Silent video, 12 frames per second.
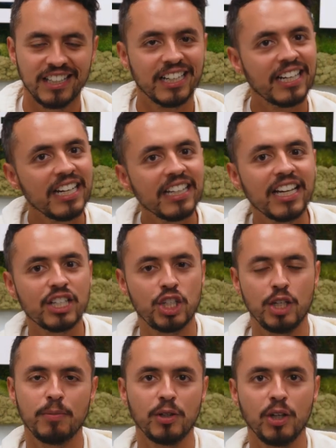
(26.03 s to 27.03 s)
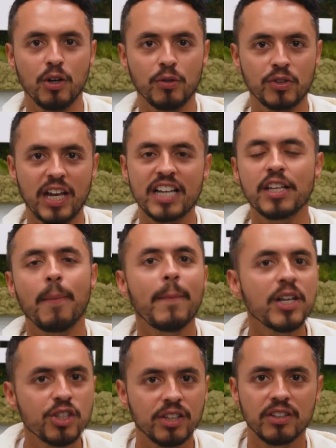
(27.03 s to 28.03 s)
you're gonna get cheap clothes. As I
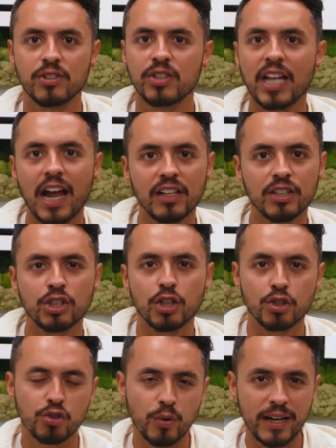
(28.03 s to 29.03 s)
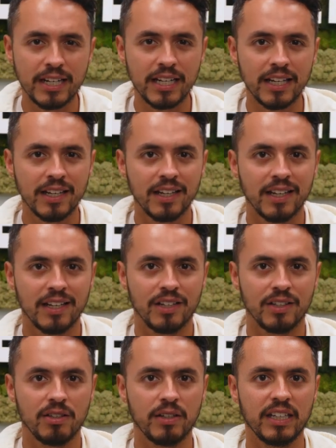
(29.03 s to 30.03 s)
mentioned, they're stylish, they're trendy.
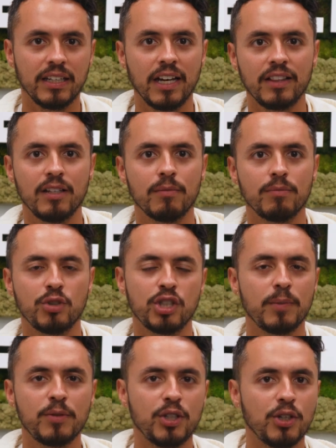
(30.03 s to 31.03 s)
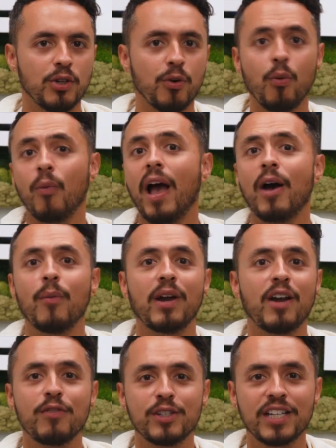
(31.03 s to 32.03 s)
You can get them shipped to you at
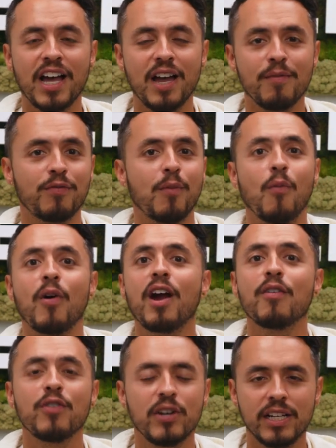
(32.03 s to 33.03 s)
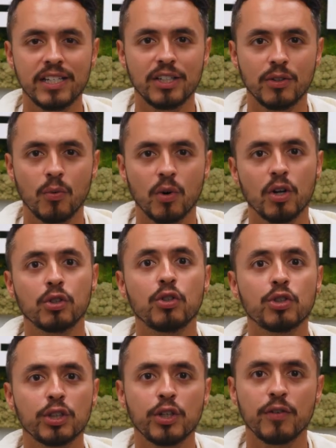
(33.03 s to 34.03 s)
whatever time from wherever it is in the world,
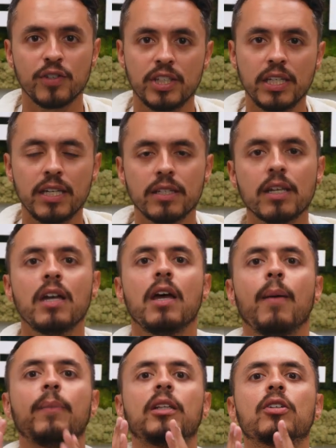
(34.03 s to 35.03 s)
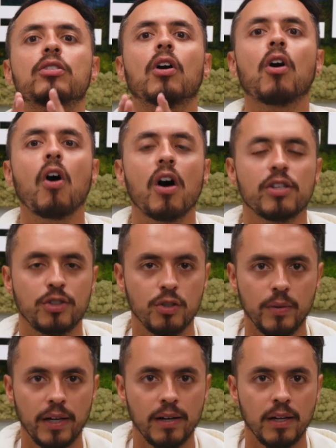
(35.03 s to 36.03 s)
usually overseas, but there's a cost
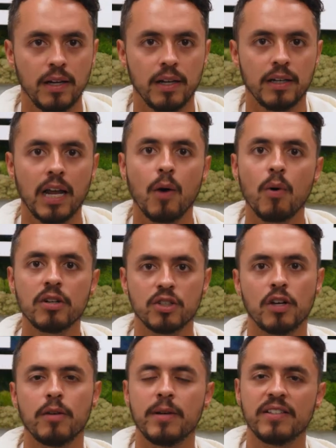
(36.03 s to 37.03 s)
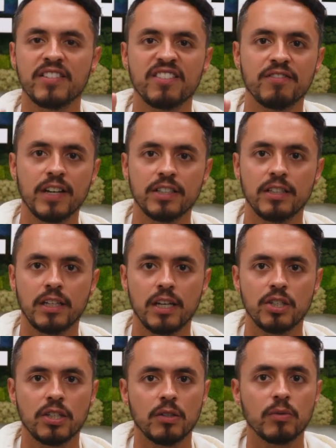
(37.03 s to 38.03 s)
to it. Now, I want to talk about this
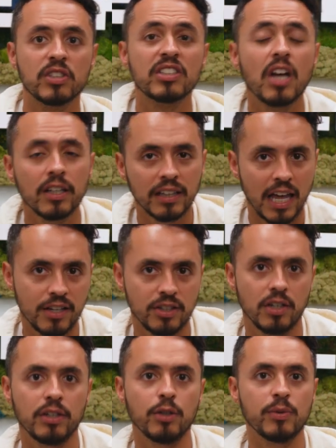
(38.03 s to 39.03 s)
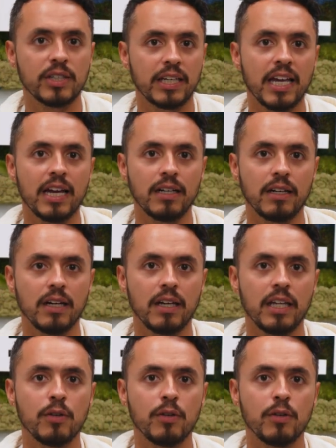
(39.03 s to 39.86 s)
investigation. It was done last year and it was in Canada